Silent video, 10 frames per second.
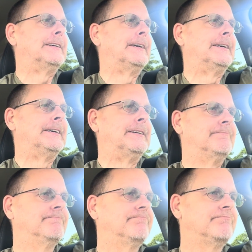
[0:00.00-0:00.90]

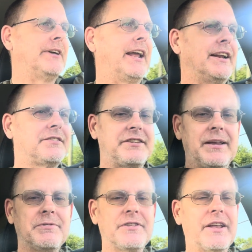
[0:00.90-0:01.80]
And it
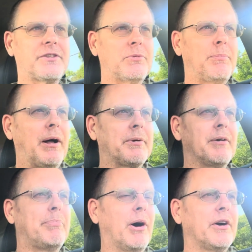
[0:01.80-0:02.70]
seems that the
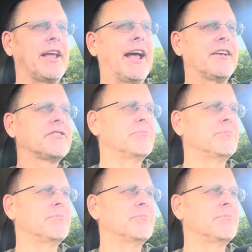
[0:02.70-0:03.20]
Republican Party has